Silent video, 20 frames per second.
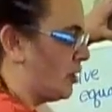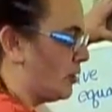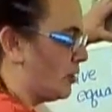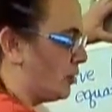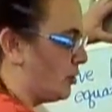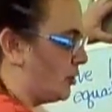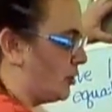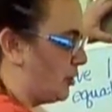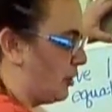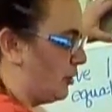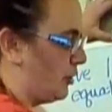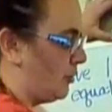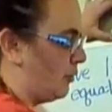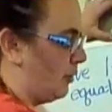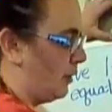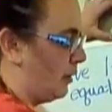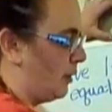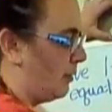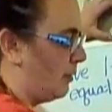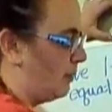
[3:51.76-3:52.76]
2
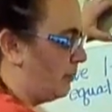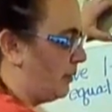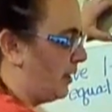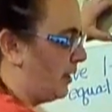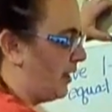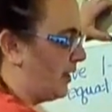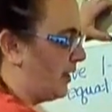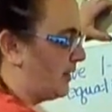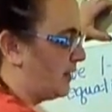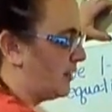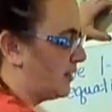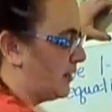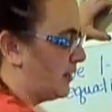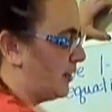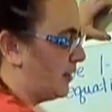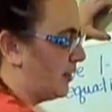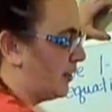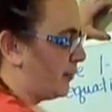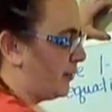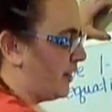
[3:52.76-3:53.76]
plus
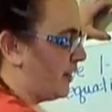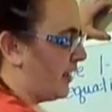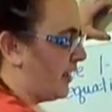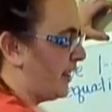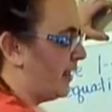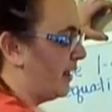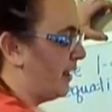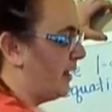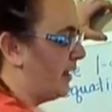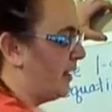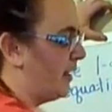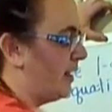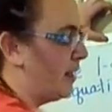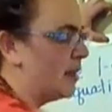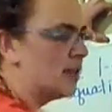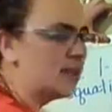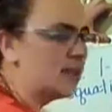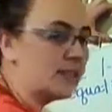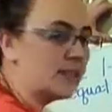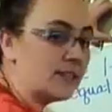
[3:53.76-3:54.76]
3.
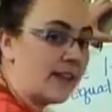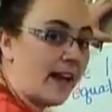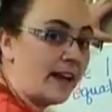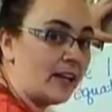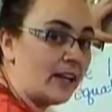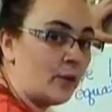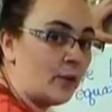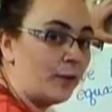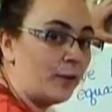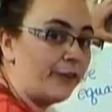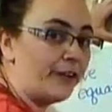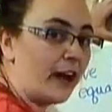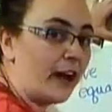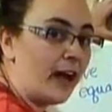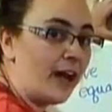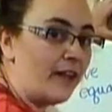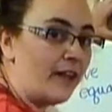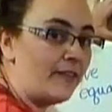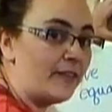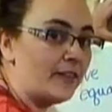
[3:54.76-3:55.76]
Does that equal
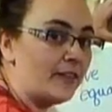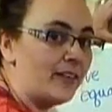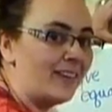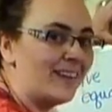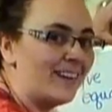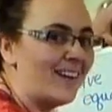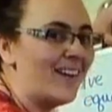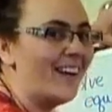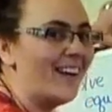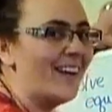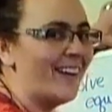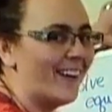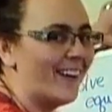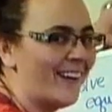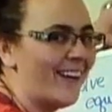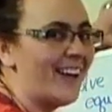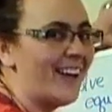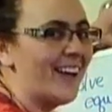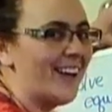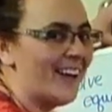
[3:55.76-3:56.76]
5?
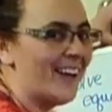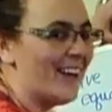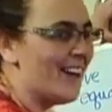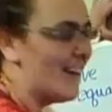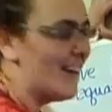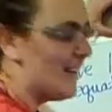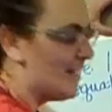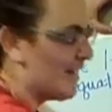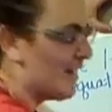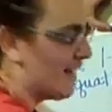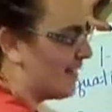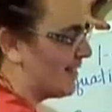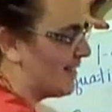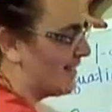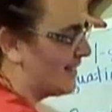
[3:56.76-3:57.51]
It does.